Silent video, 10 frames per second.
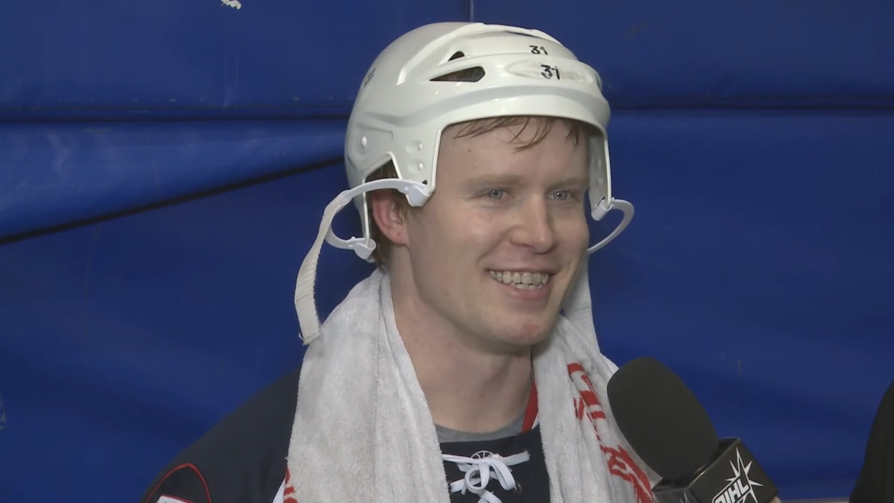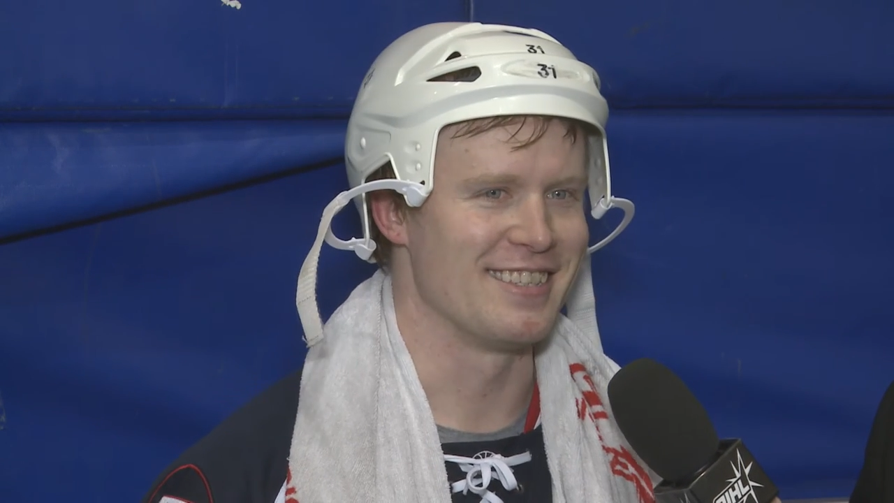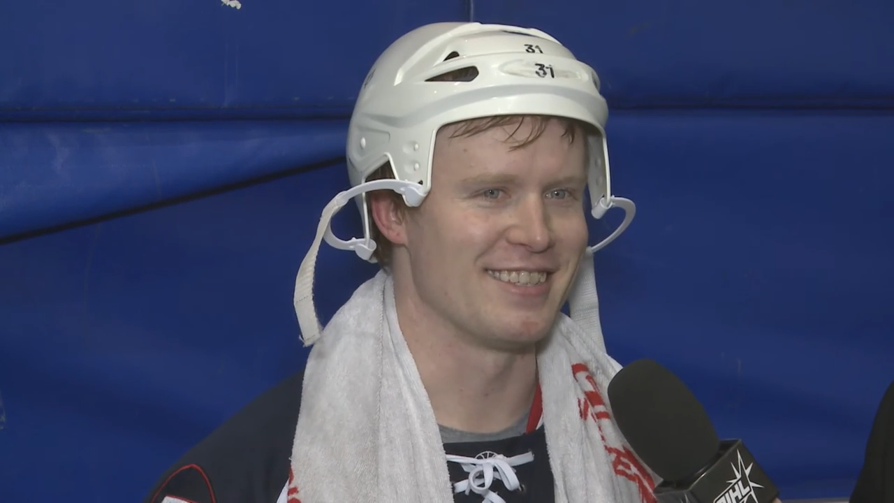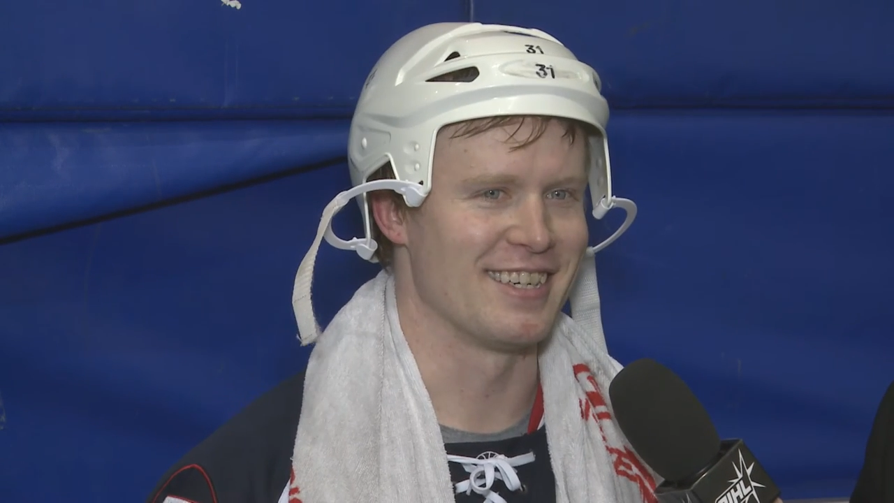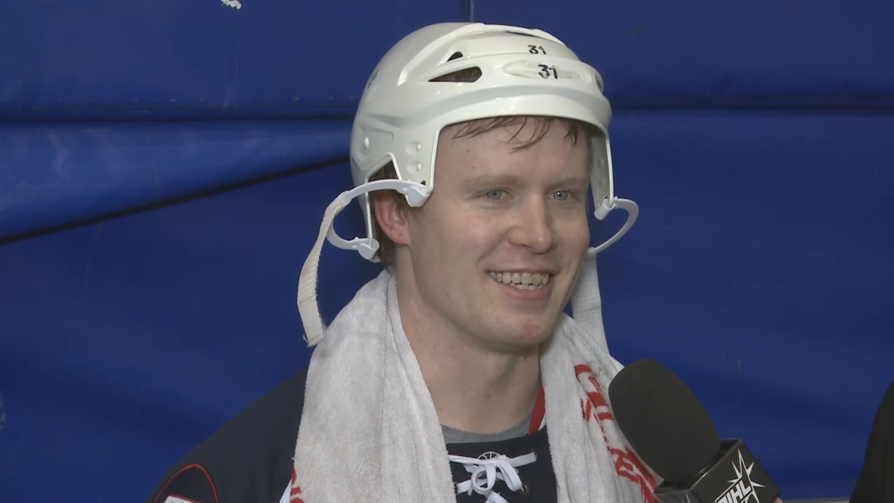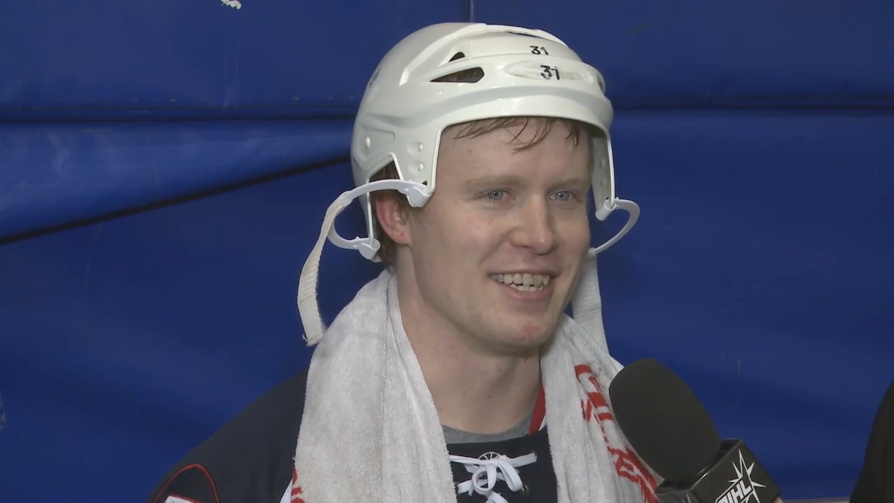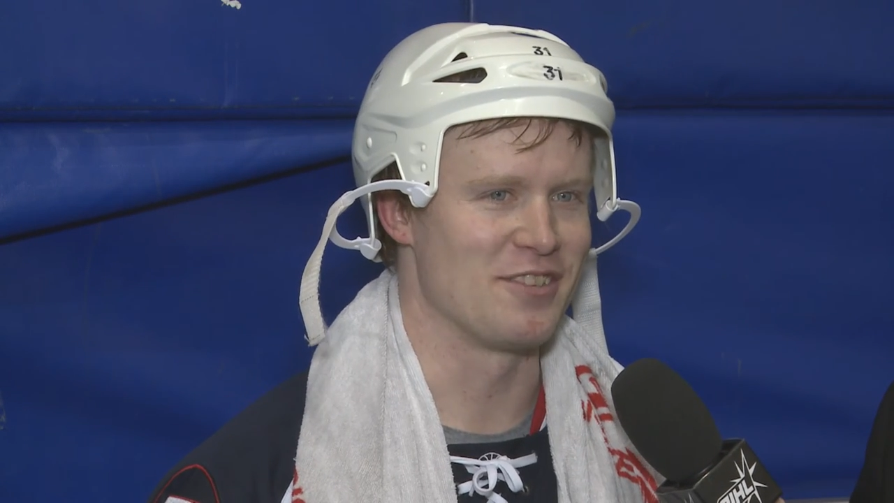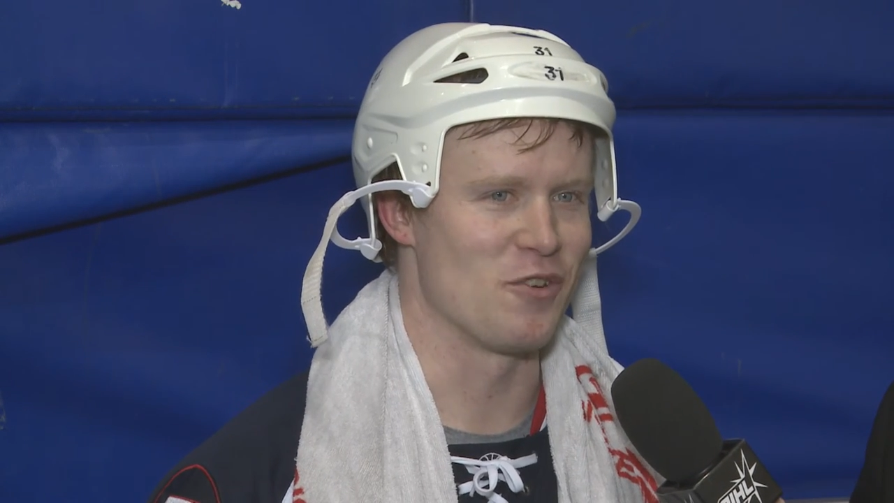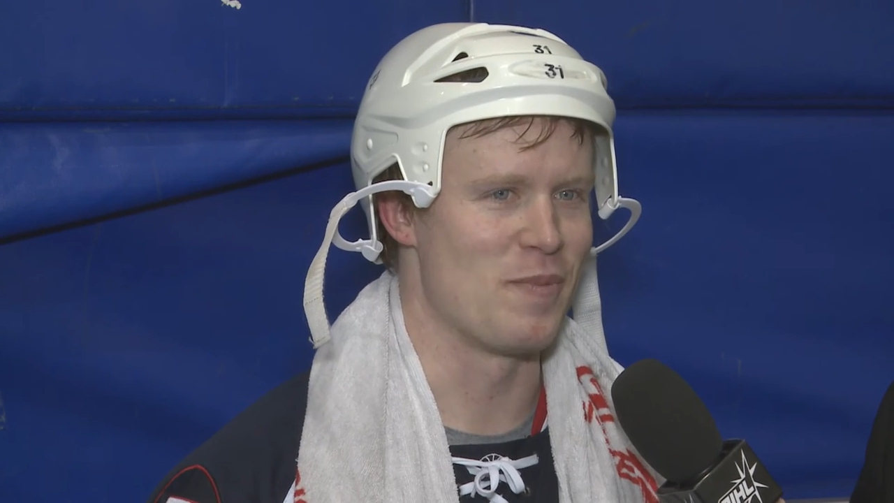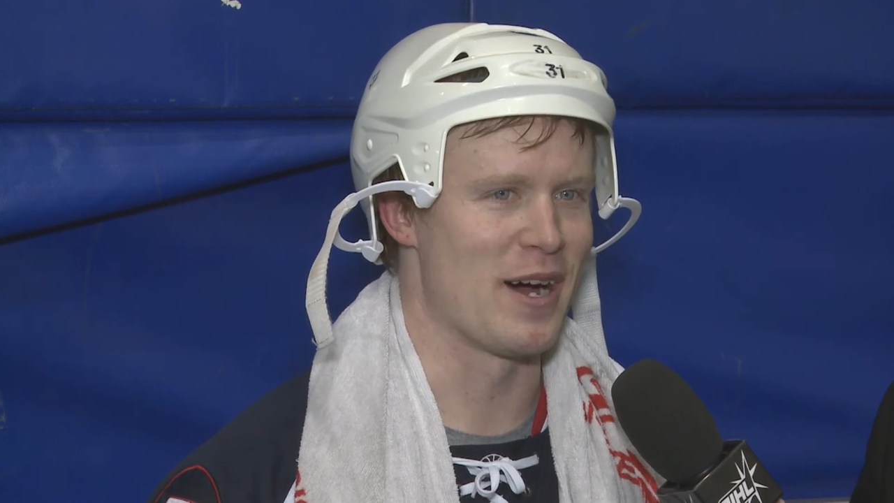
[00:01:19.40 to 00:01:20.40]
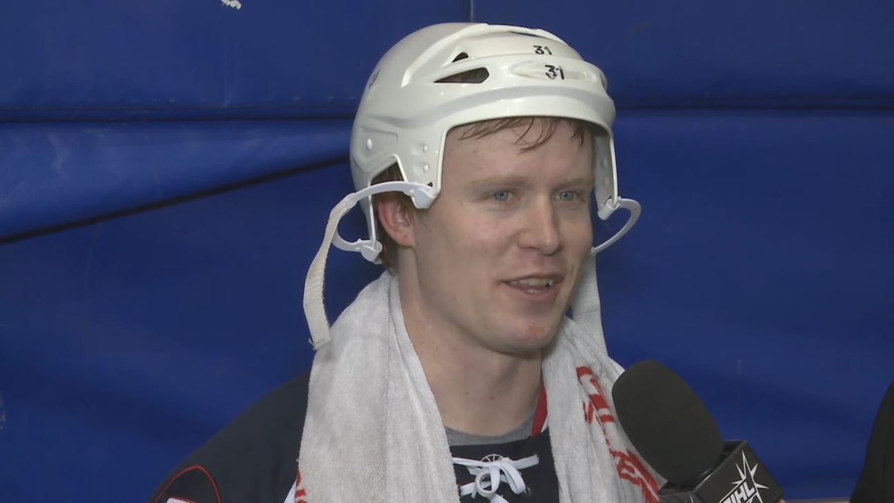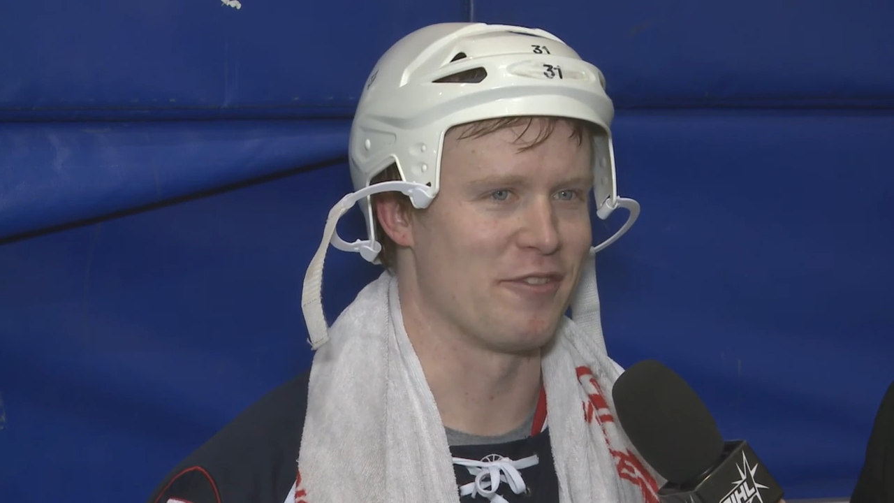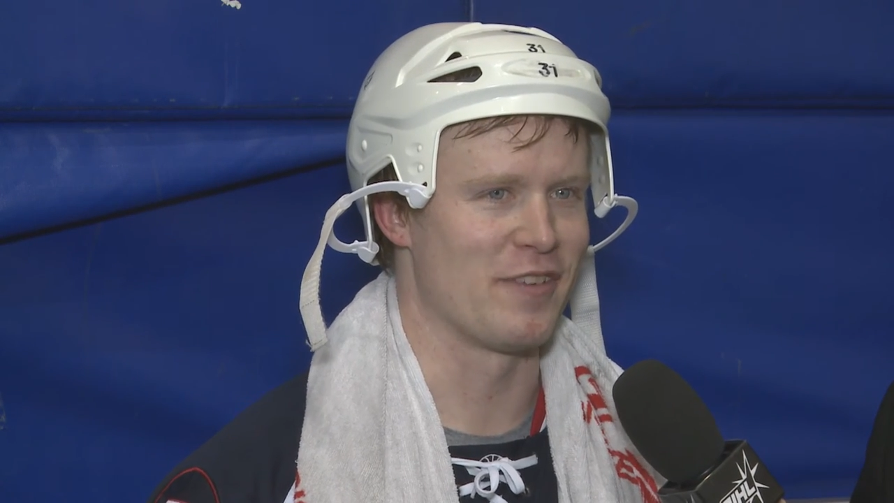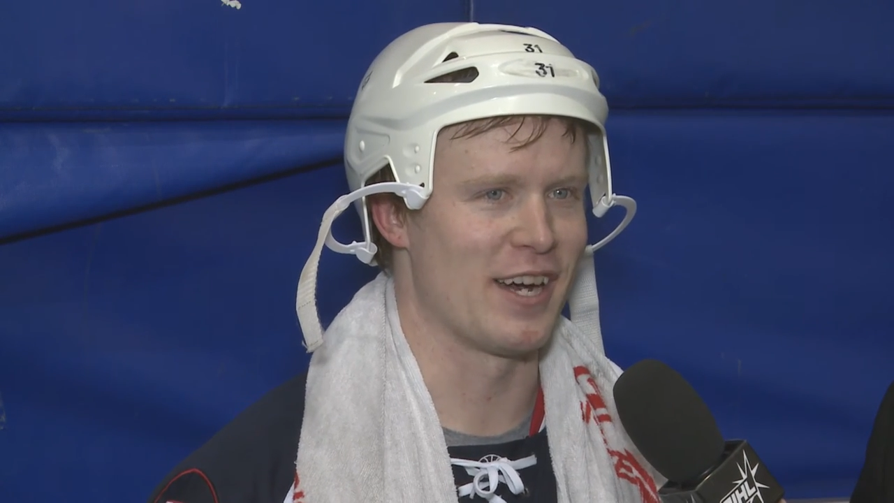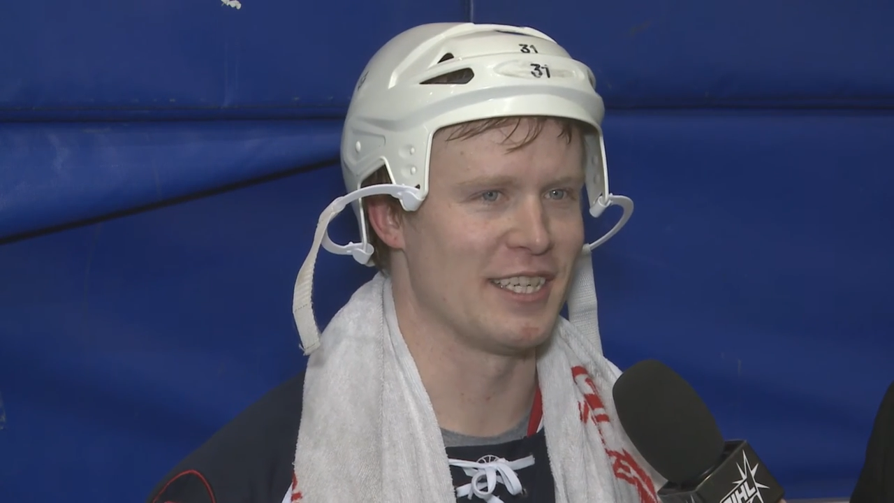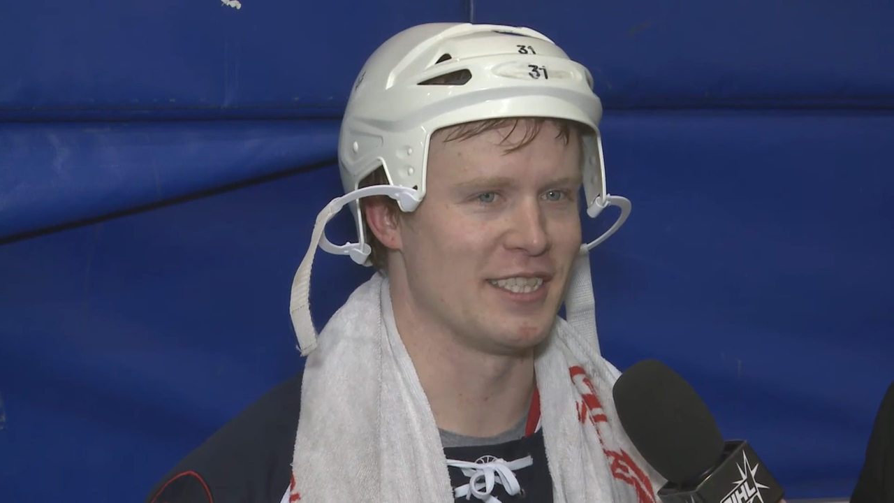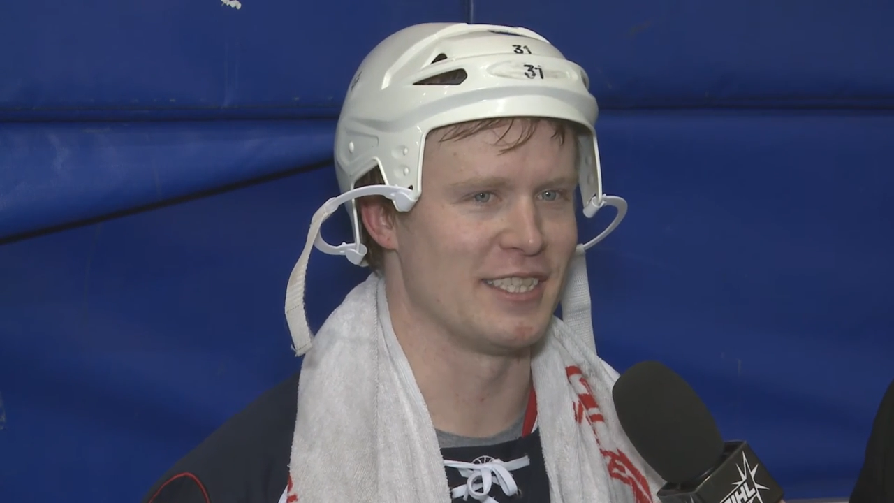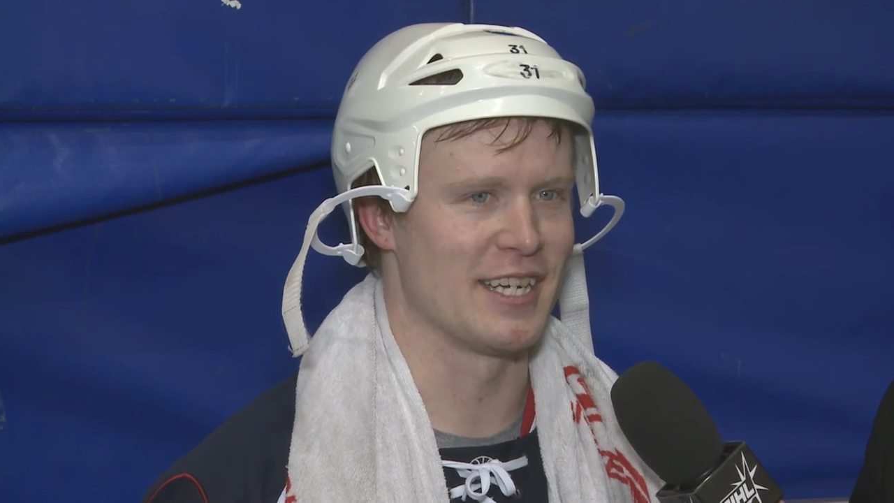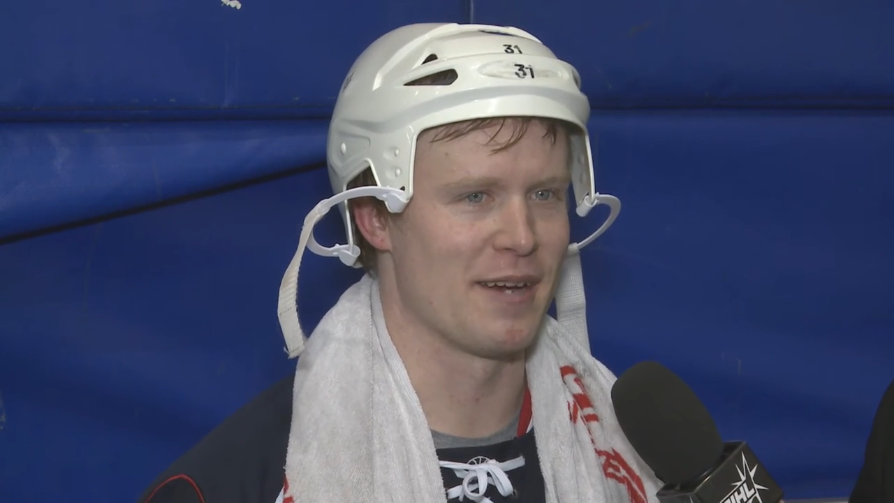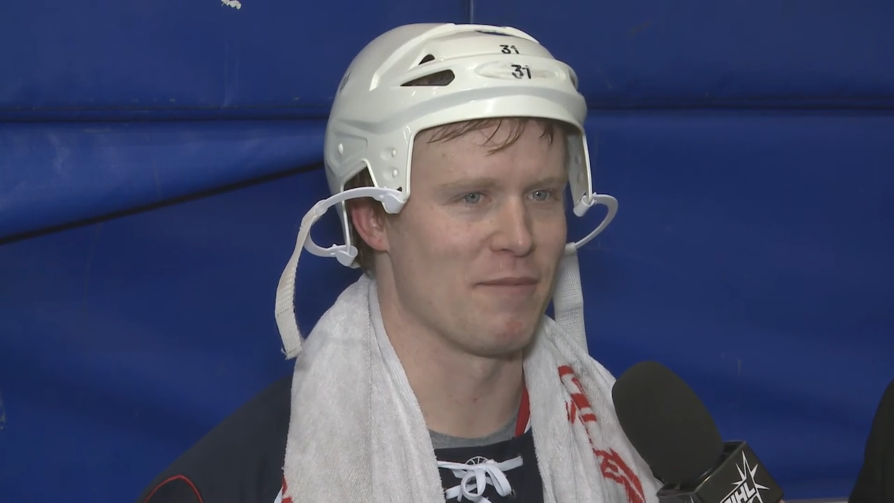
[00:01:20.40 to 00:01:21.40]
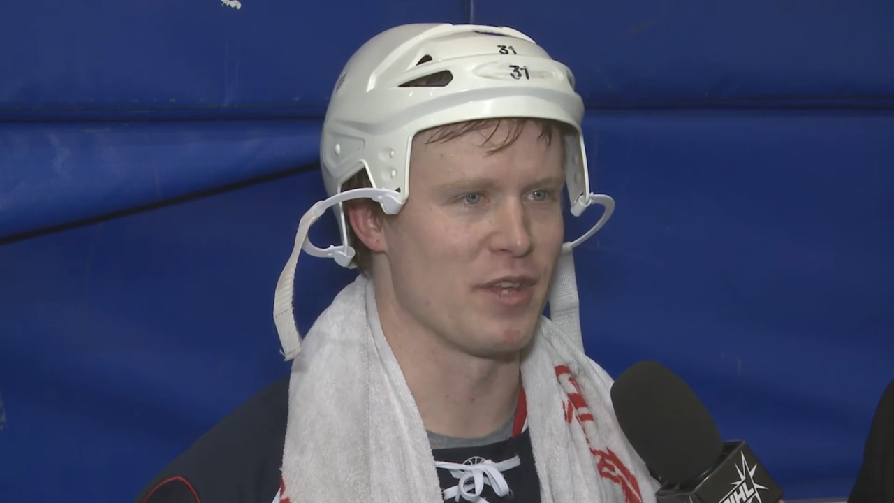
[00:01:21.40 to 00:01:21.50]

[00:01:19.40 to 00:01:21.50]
it's uh, it's all part of the fun, and um,